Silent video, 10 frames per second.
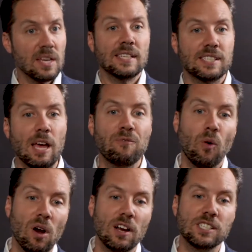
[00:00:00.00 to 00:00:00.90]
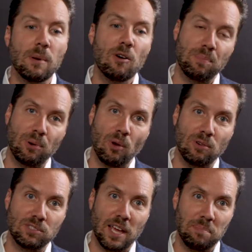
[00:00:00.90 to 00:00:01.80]
Step 4 is about
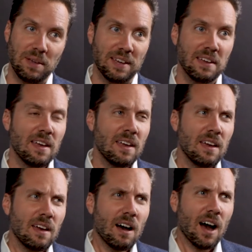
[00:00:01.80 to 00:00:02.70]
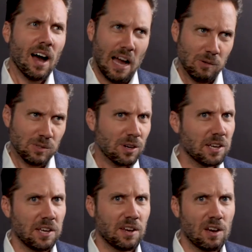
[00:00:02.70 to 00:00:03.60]
prototyping. I was
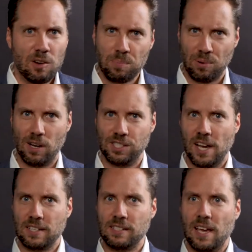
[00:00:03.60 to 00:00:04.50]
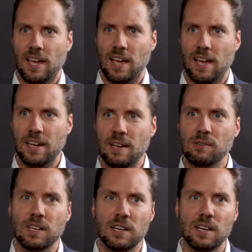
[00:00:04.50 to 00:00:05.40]
working on a project, and it
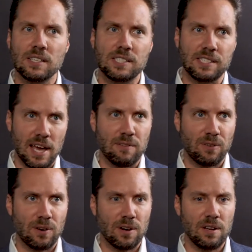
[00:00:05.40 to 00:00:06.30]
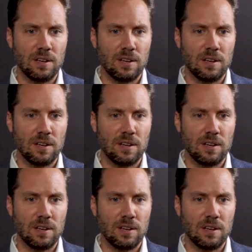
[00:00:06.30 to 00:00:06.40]
was a Stanford